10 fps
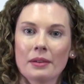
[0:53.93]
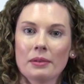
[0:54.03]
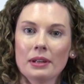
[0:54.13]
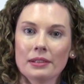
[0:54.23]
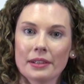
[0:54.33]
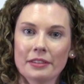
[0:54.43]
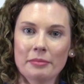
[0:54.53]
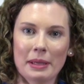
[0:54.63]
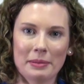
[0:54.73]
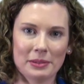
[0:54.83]
What a lot of
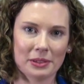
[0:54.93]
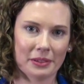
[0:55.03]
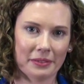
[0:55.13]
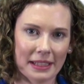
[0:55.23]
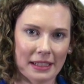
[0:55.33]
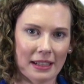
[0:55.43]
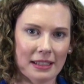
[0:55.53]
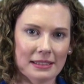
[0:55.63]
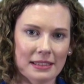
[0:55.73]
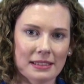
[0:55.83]
people don't
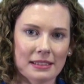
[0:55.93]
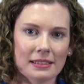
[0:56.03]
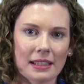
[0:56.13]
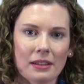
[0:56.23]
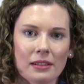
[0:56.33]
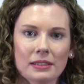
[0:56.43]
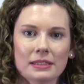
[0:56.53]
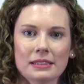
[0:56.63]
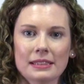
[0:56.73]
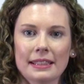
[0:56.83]
realise is that
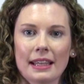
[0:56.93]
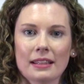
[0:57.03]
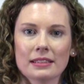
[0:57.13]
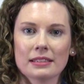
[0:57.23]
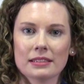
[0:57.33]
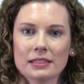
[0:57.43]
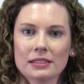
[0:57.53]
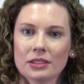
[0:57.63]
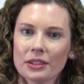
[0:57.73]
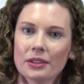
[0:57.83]
psychologists and counsellors
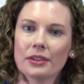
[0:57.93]
don't